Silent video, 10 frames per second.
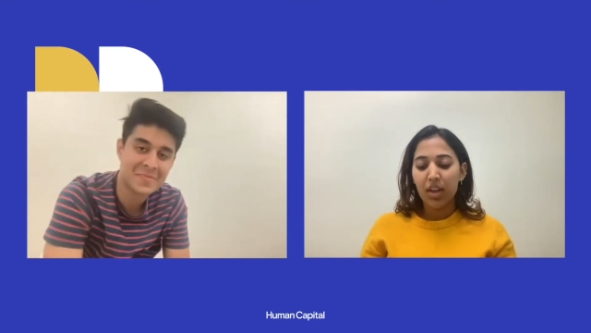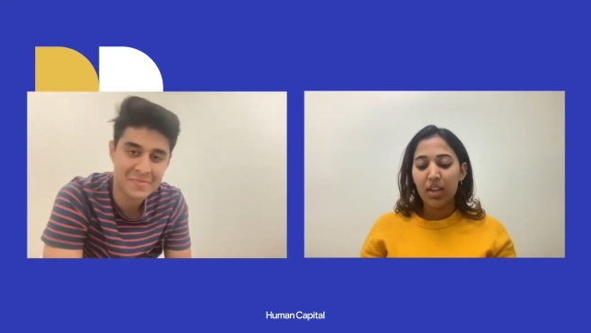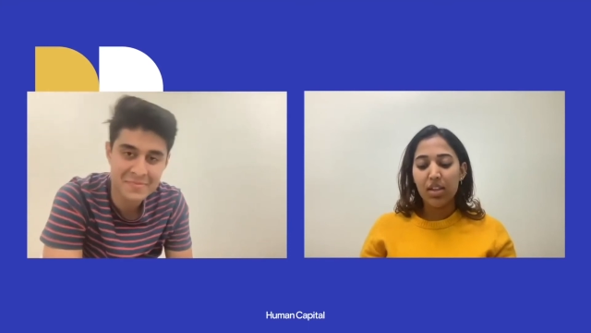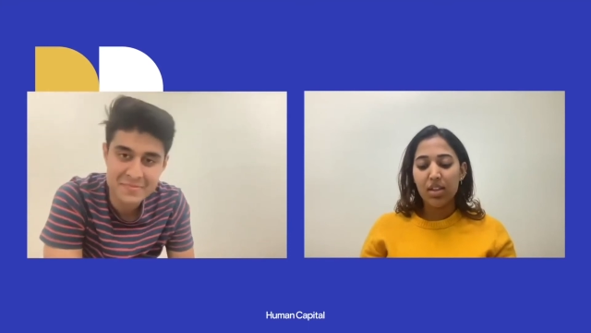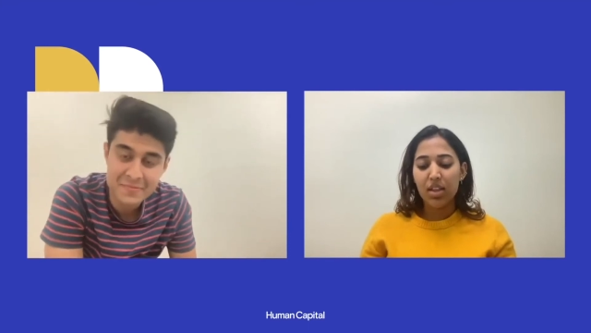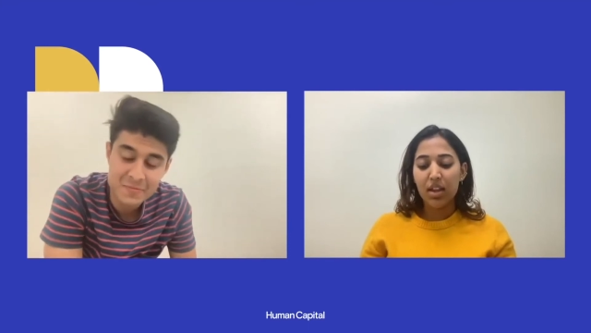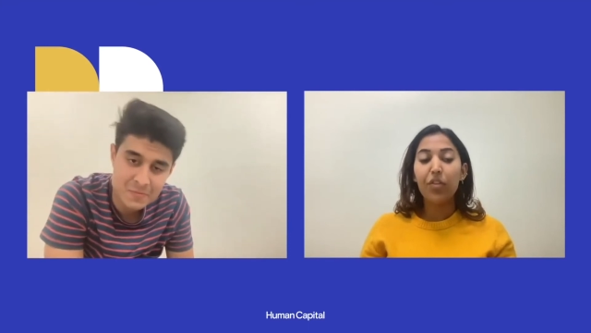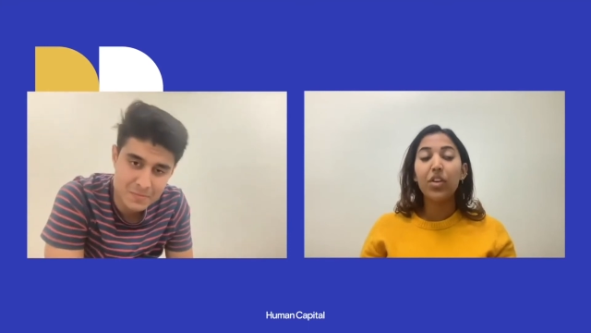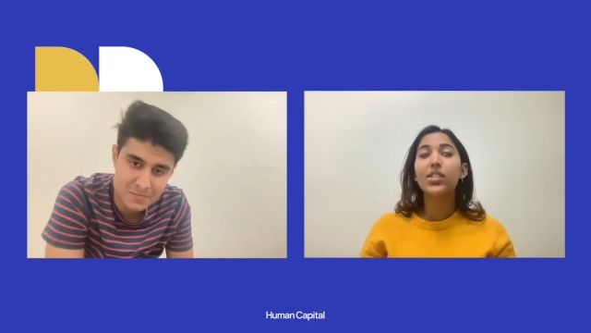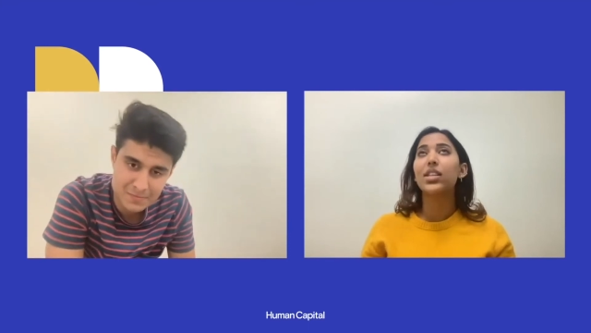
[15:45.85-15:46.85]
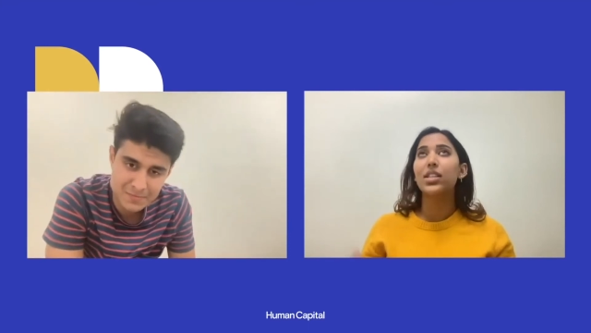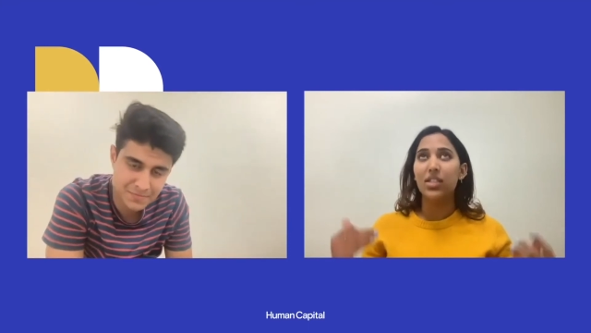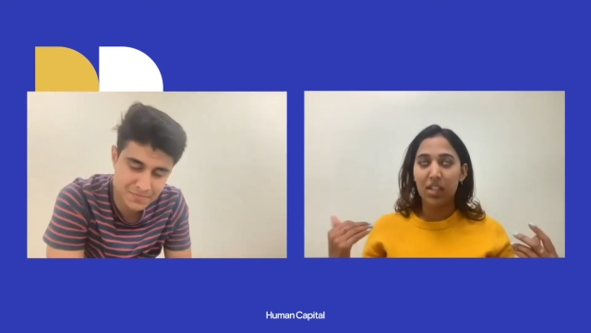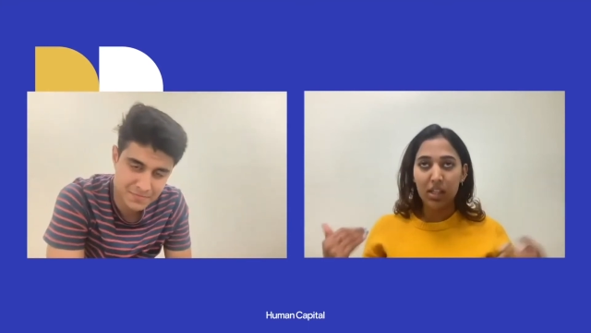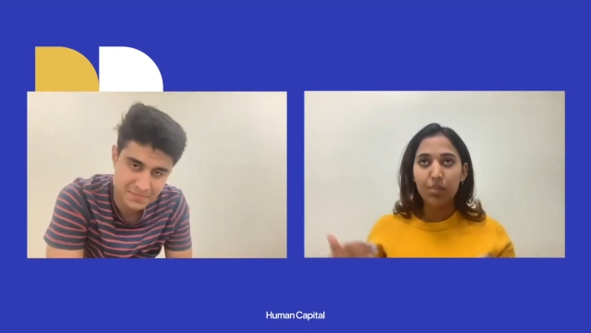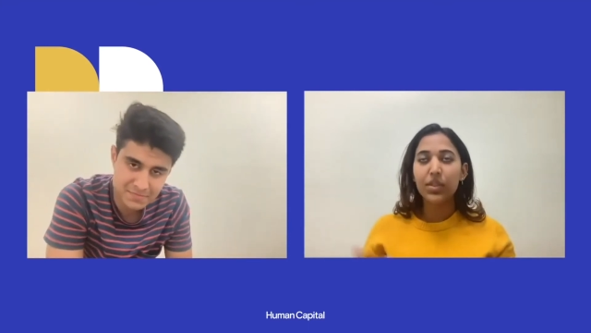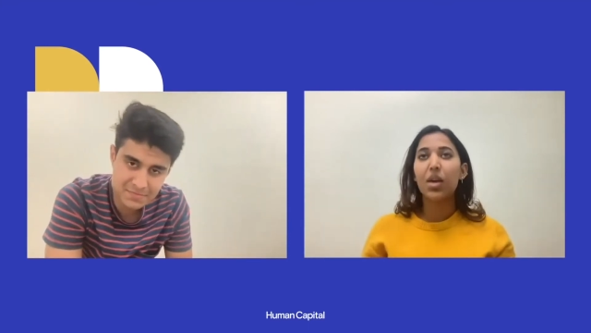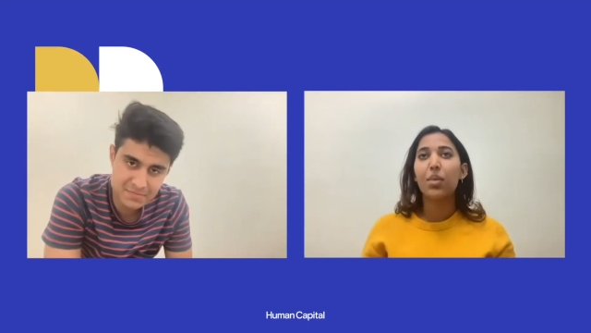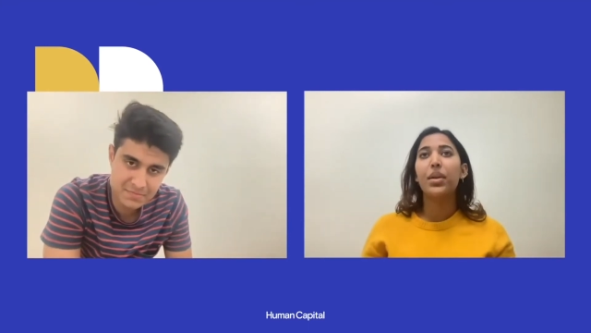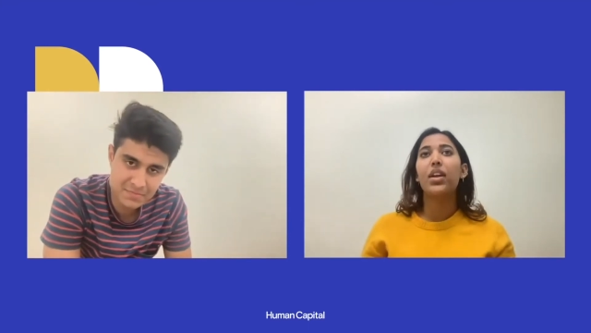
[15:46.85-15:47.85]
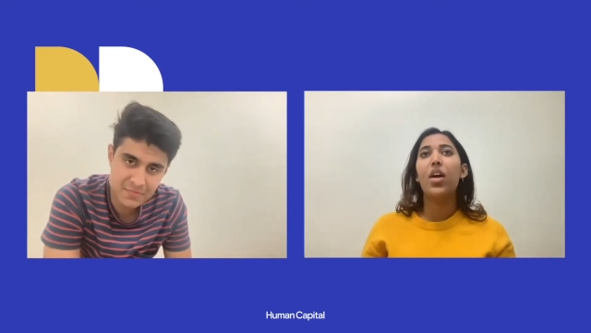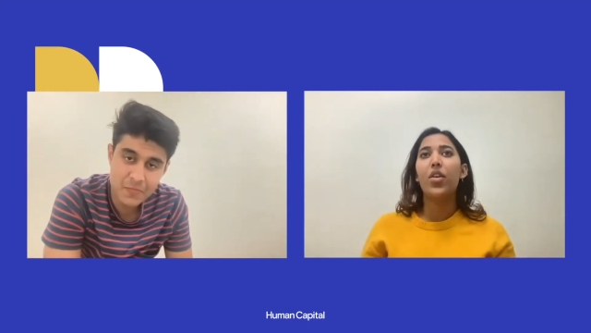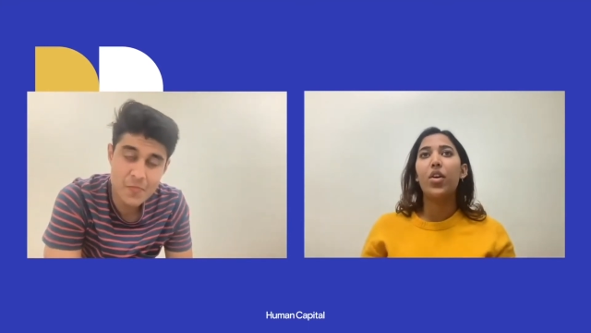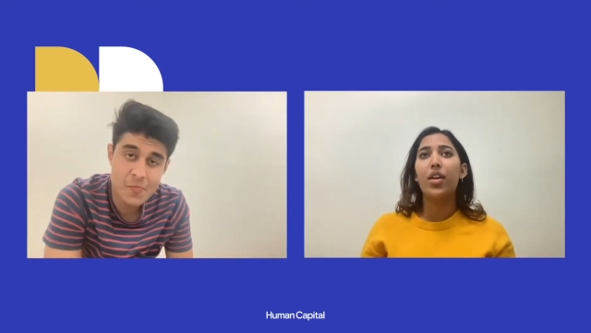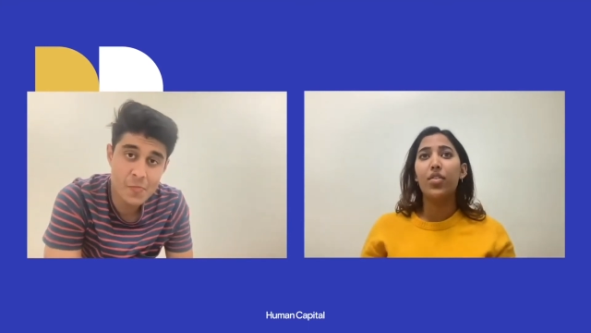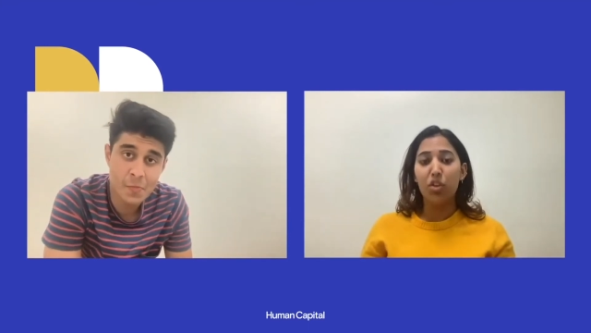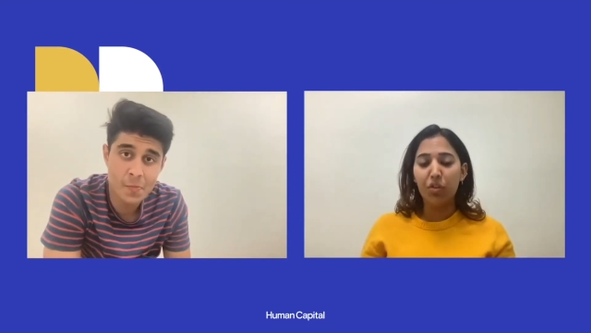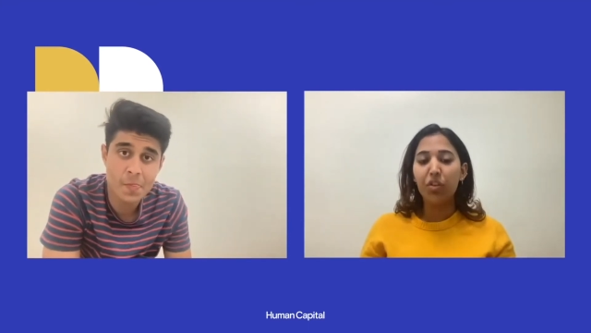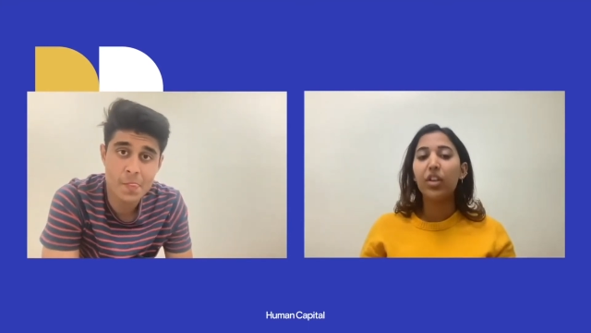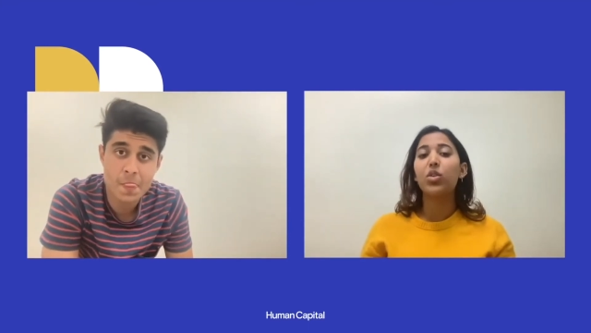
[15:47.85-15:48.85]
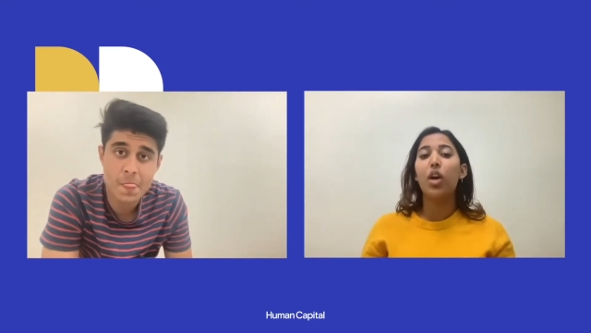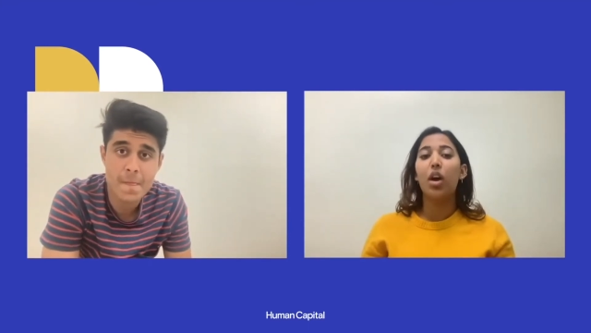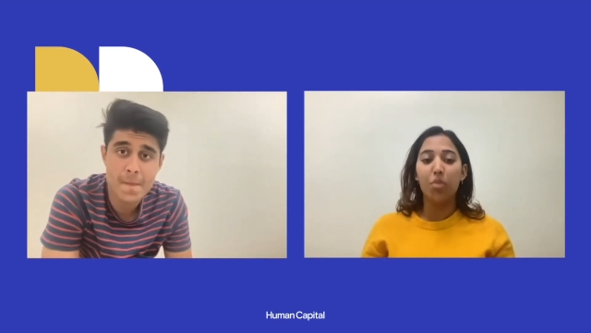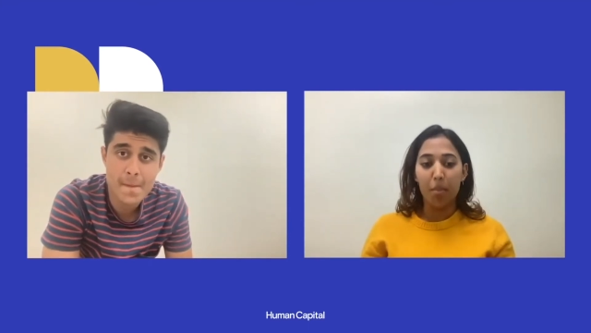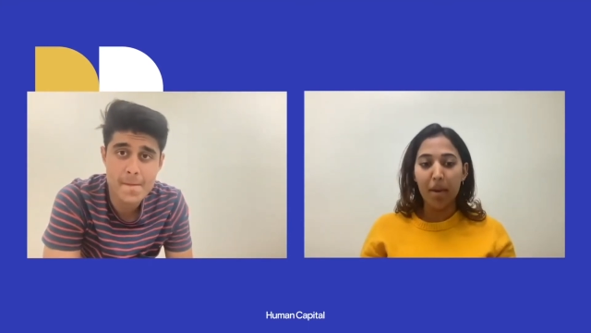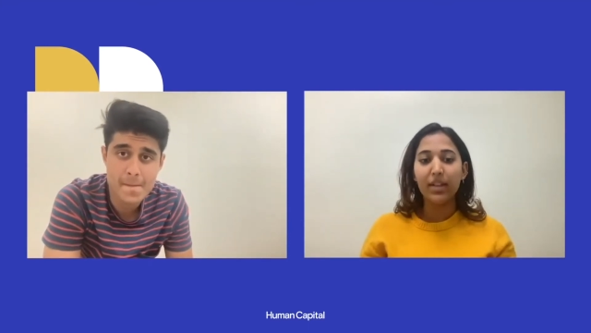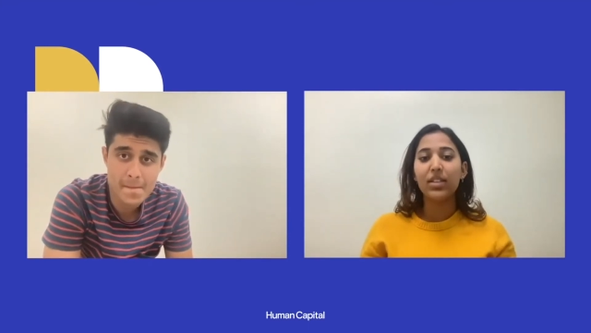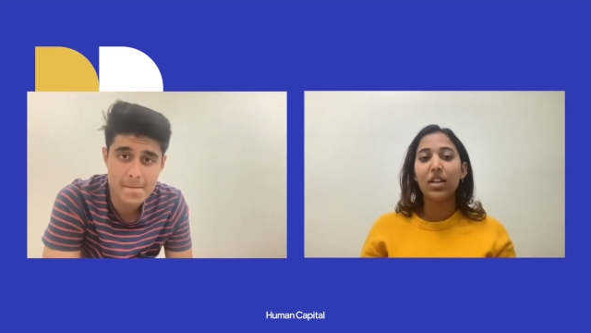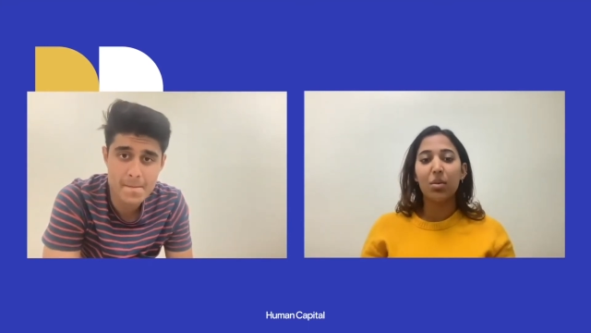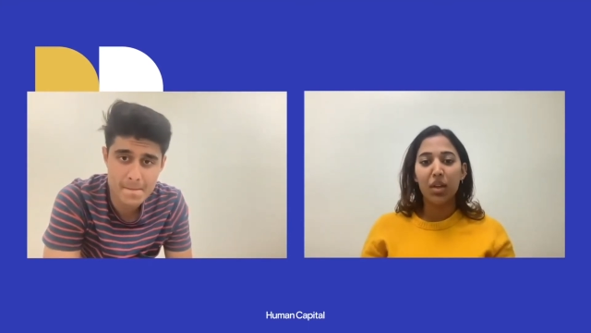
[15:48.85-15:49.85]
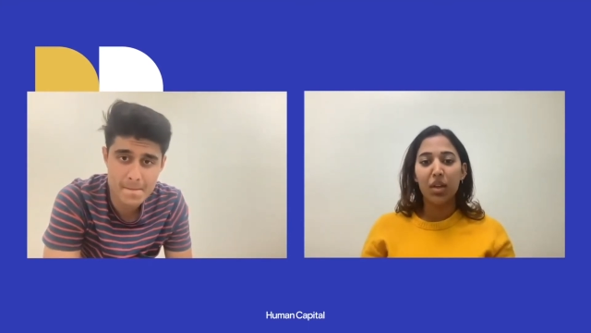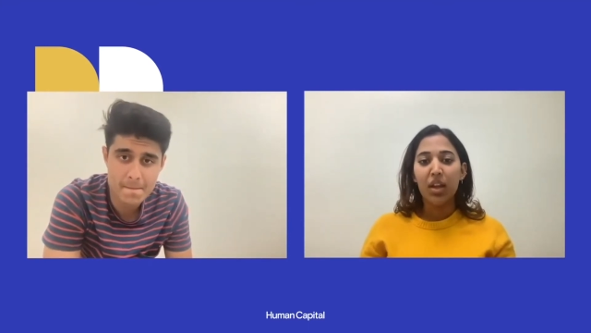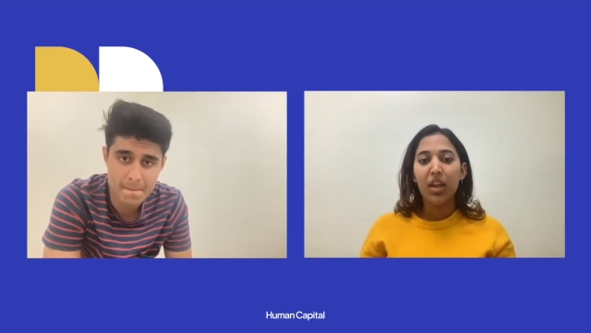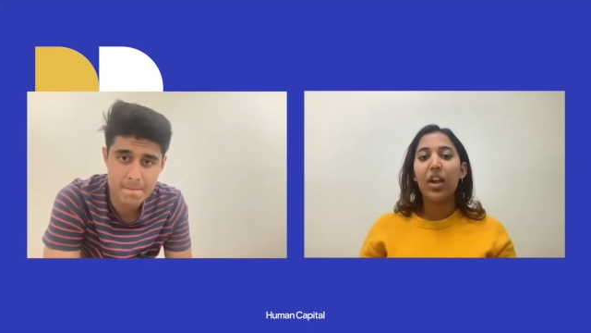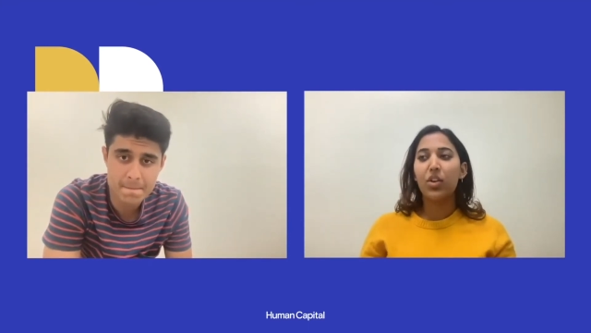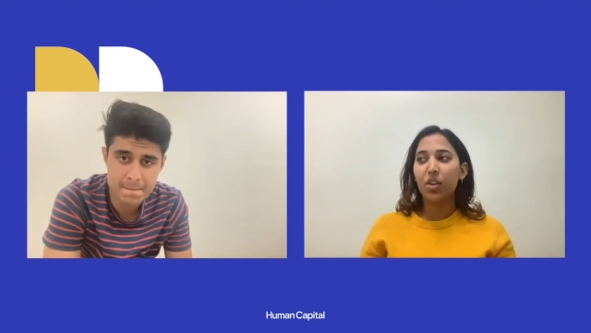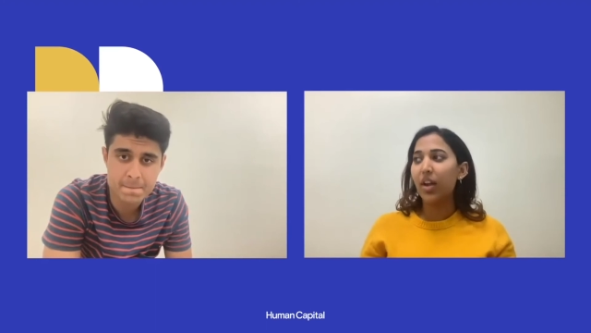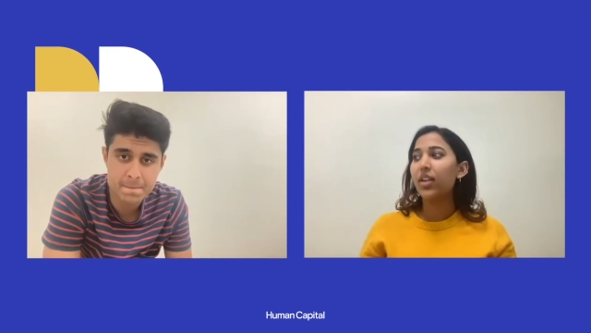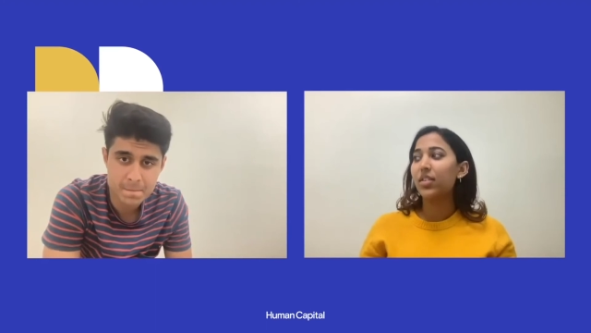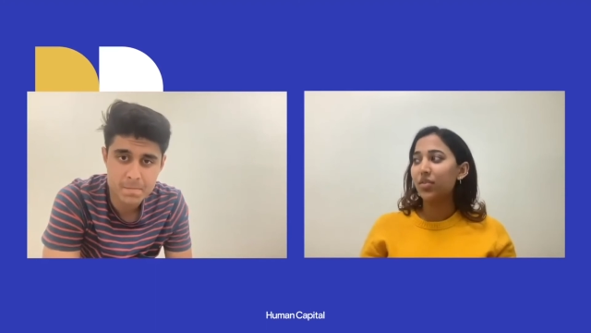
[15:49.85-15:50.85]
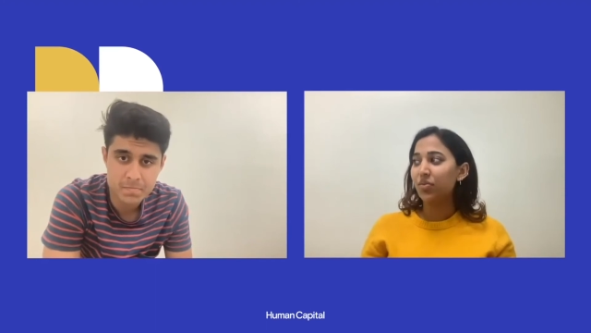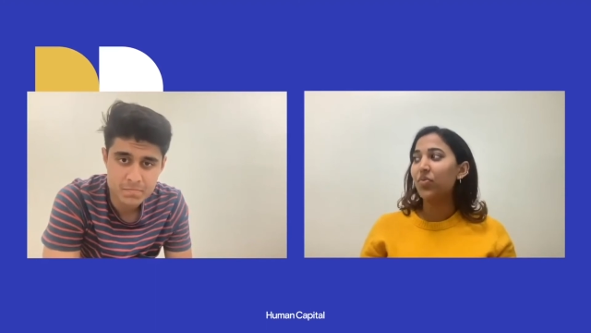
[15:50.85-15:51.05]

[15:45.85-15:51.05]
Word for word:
Speaker 1: and then it feels like a team's coming together and then you feel like you have momentum and you're like